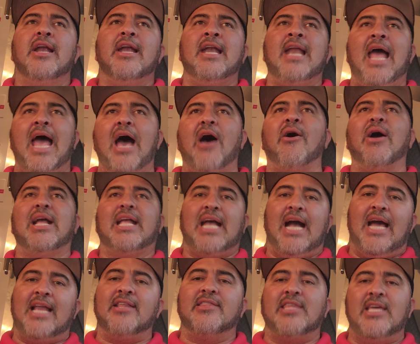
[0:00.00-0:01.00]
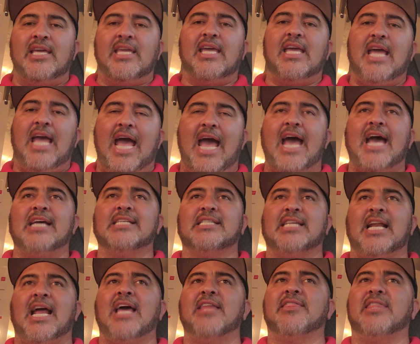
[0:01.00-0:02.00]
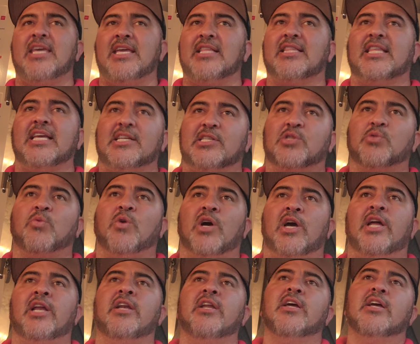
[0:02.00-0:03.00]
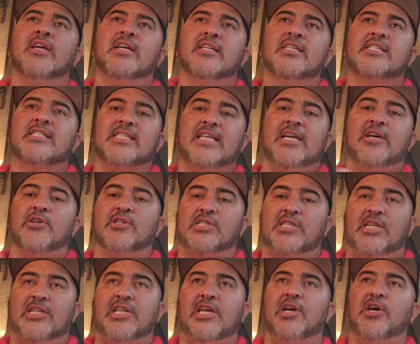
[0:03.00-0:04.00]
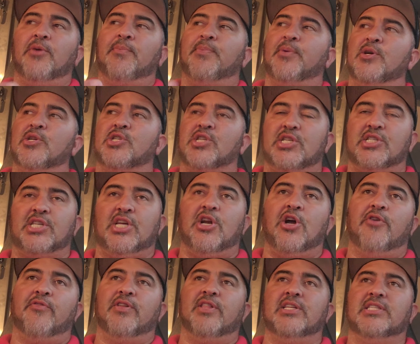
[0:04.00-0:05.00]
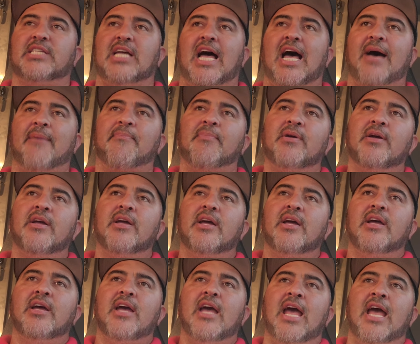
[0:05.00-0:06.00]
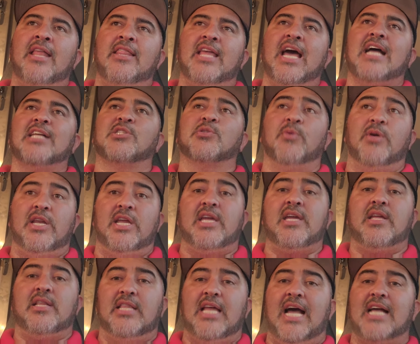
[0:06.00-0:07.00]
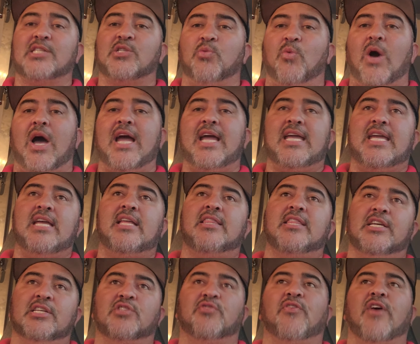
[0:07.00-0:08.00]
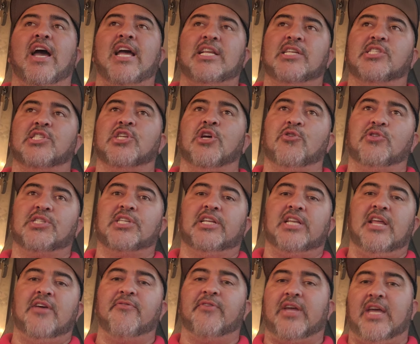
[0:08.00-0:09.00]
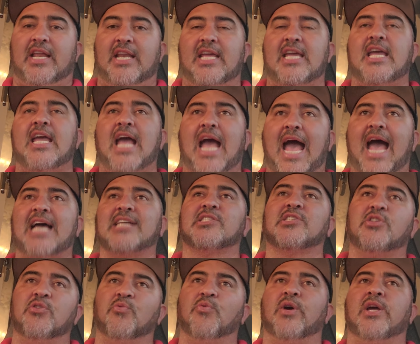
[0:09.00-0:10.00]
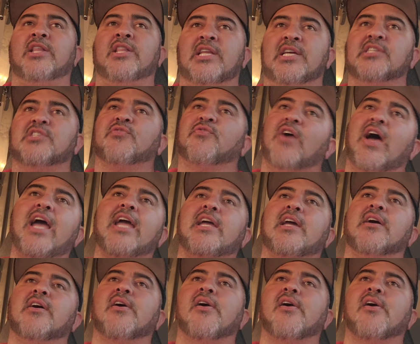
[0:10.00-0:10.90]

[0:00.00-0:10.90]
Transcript: Now I kind of think he has, and I think this one seals the deal, pushes it over the top, and that's what that's why this fight is so significant. He has to win this fight.